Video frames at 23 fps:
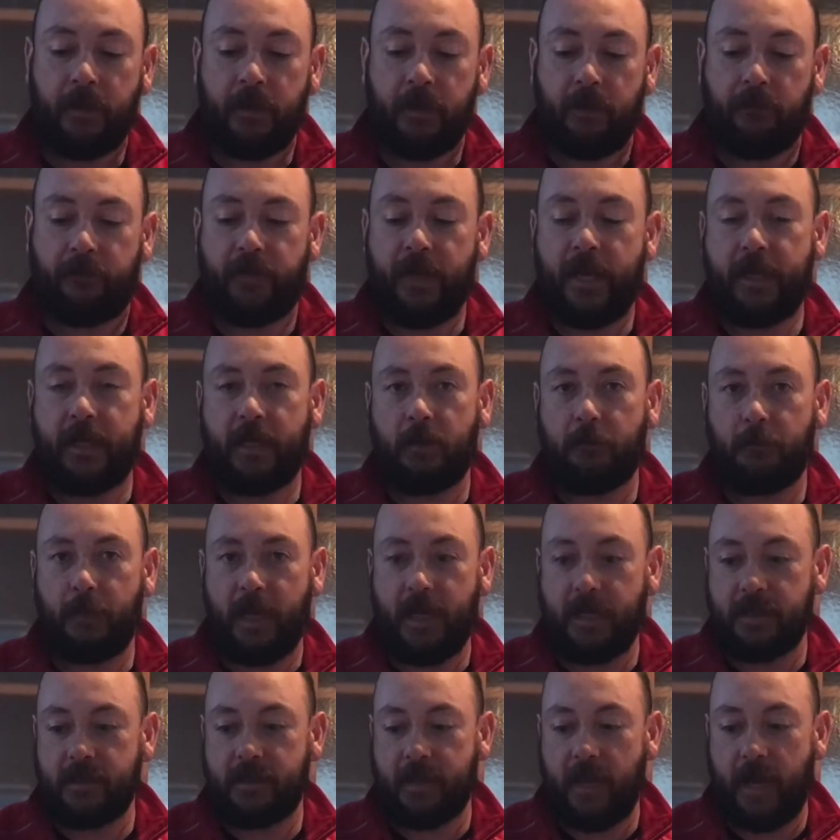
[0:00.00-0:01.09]
if they can
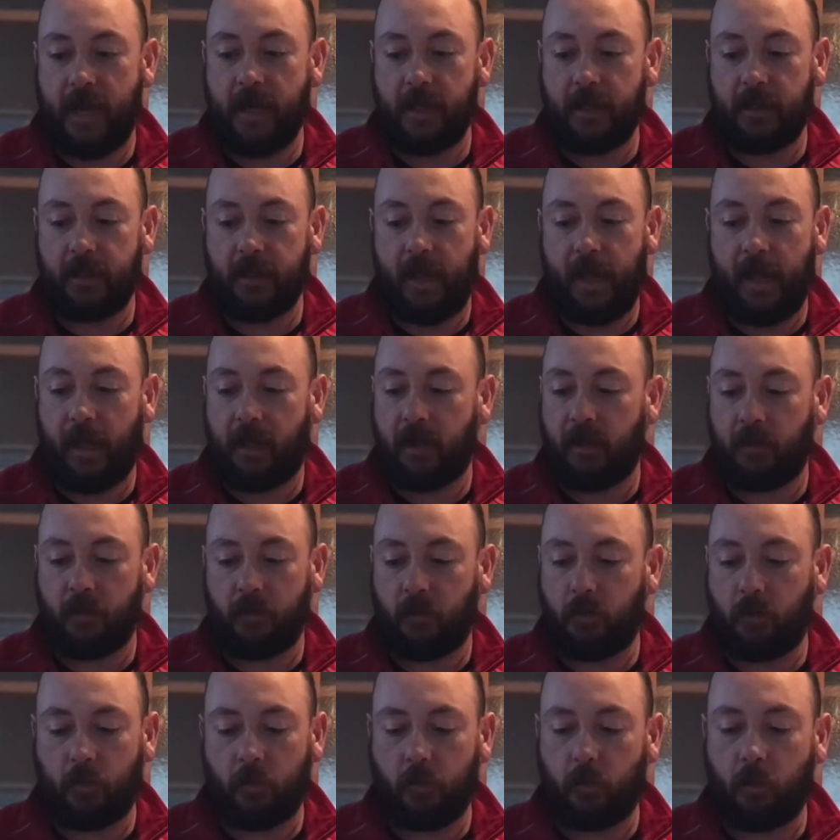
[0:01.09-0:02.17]
maintain that,
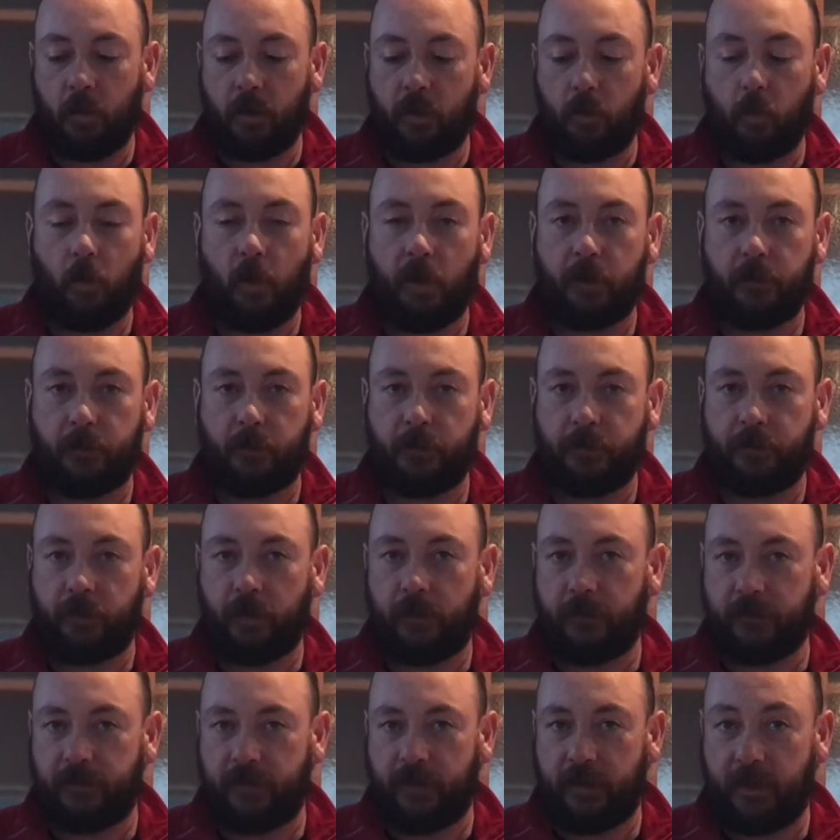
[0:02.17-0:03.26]
what a wonderful
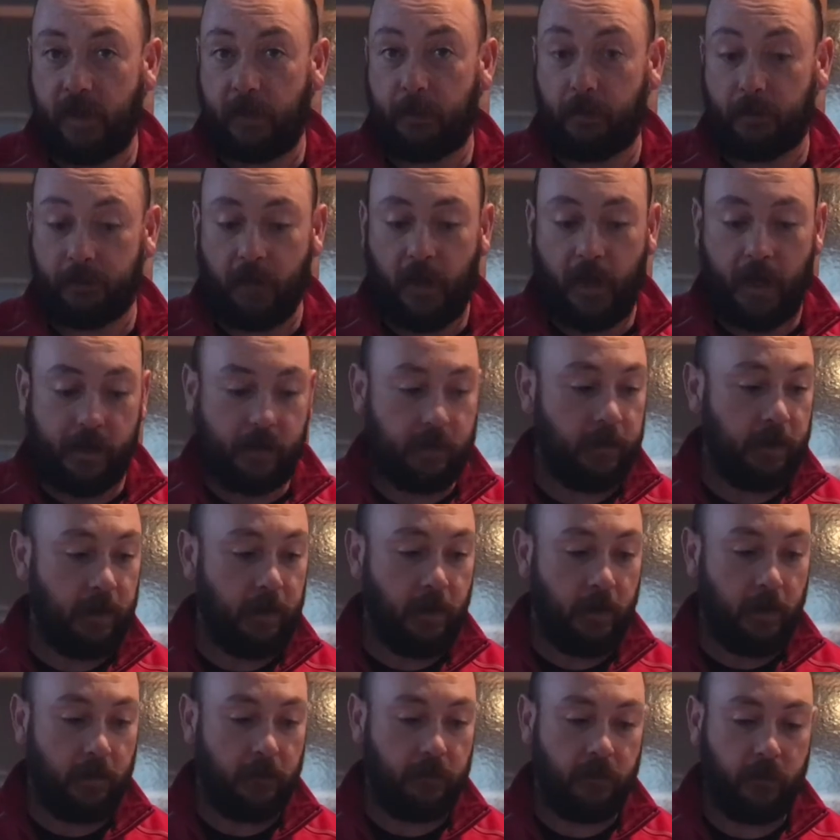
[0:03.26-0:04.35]
service that they provide
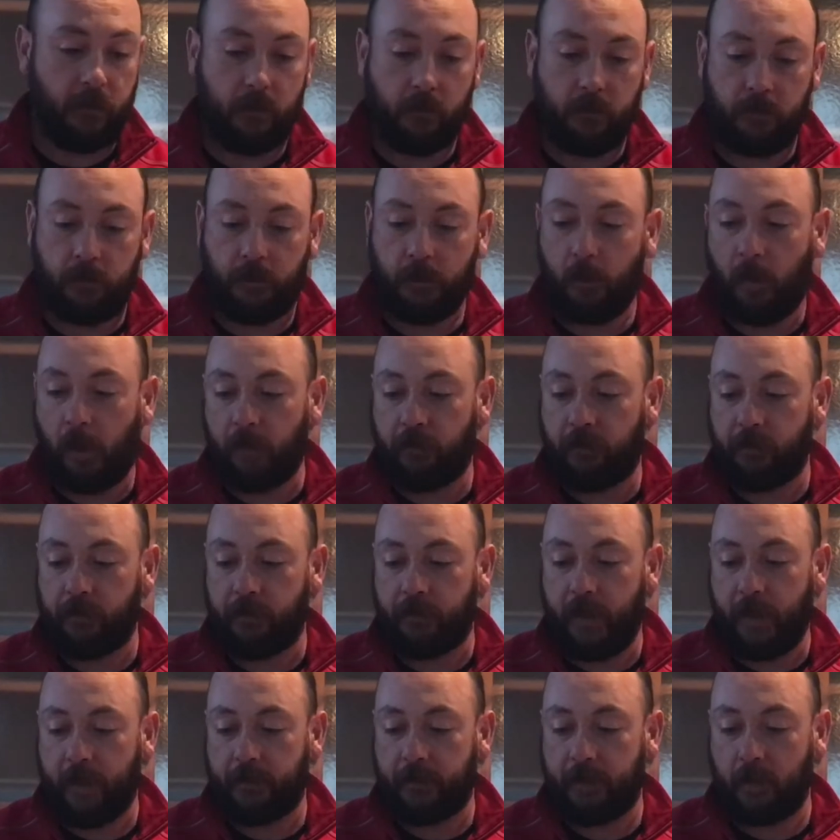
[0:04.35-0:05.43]
to, to archers
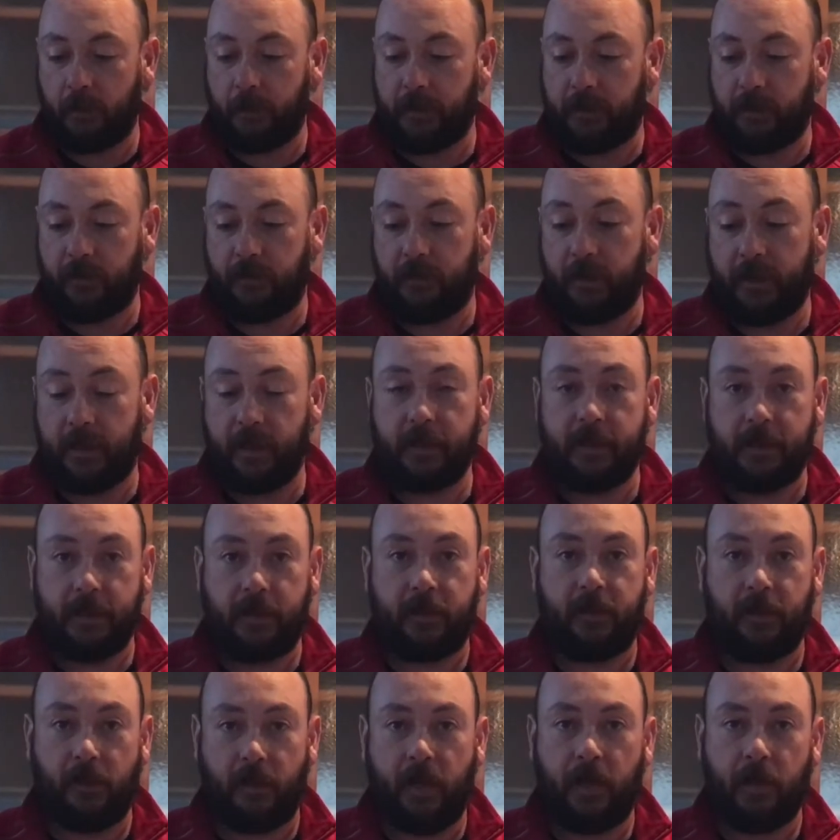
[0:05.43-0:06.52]
out there because they can
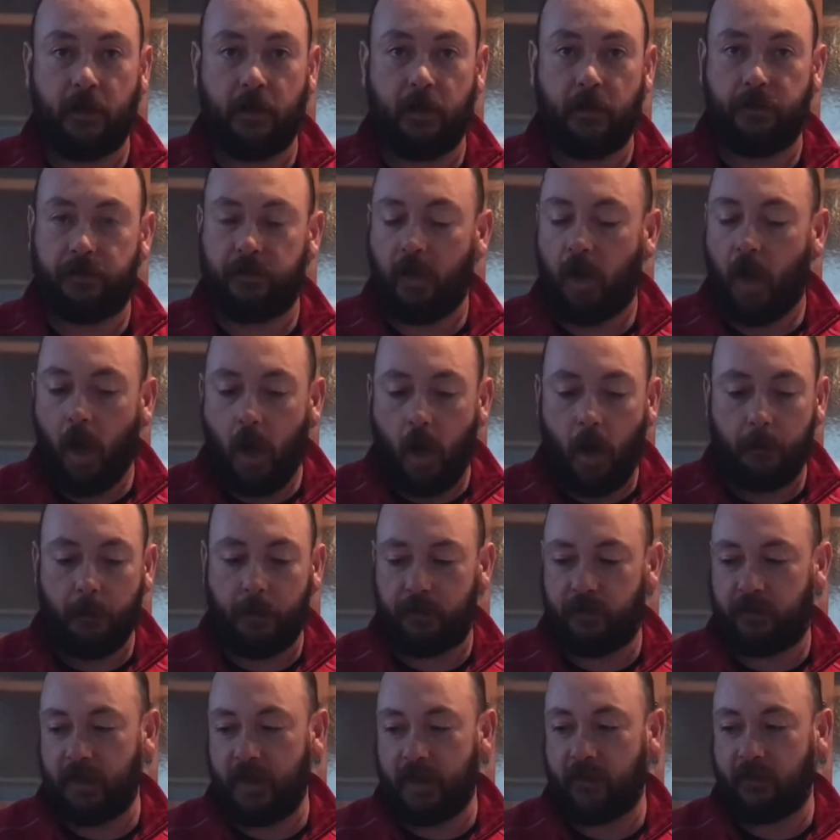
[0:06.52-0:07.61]
get their arrows
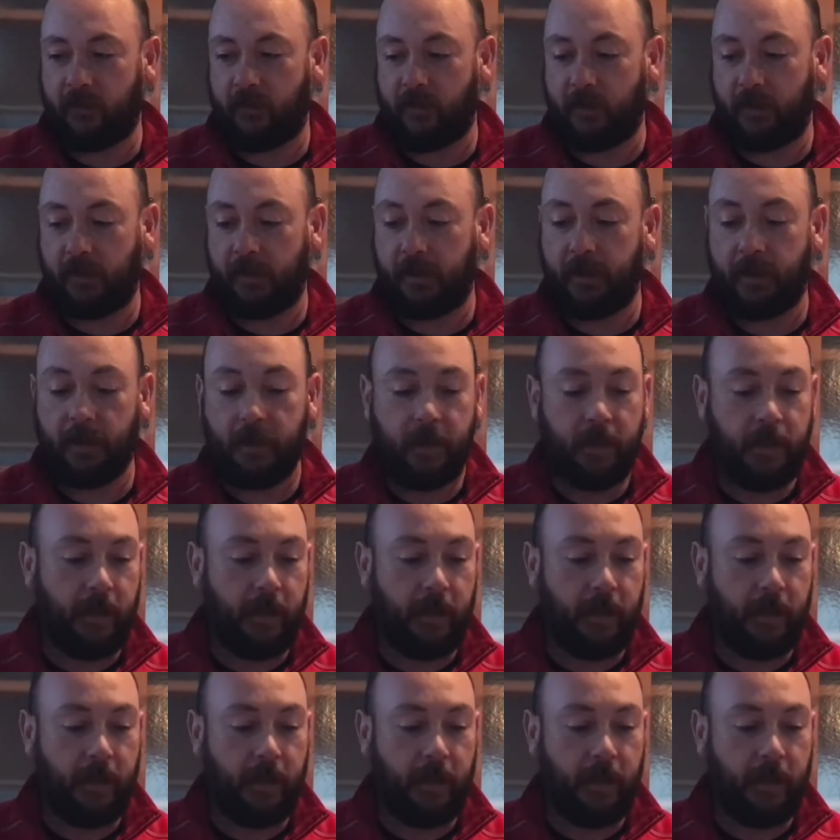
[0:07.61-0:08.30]
almost instantly.